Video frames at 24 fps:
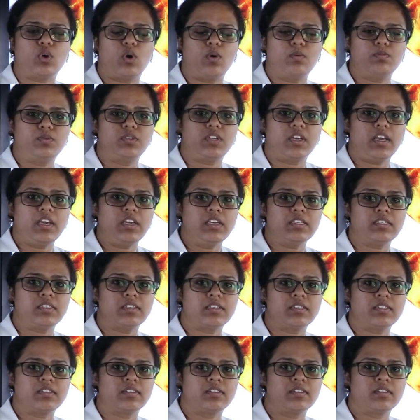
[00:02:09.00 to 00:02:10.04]
objects.
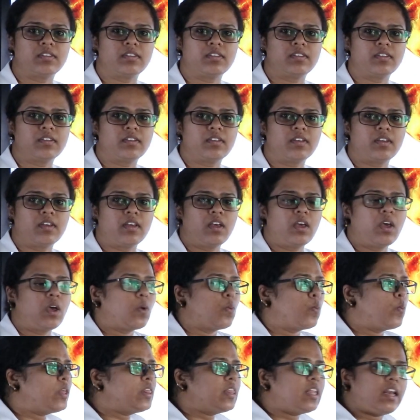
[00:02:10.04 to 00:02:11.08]

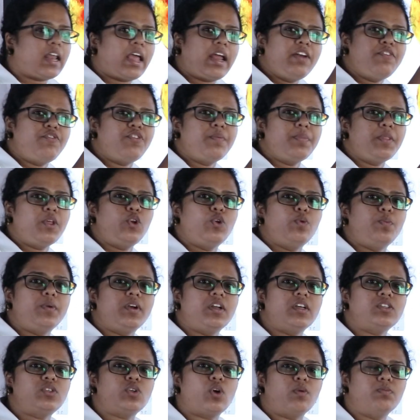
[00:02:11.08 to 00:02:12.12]
When the light from the
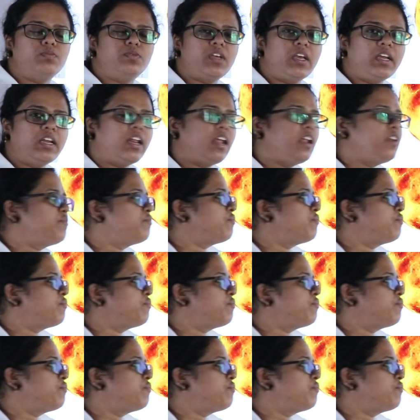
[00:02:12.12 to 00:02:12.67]
luminous object, it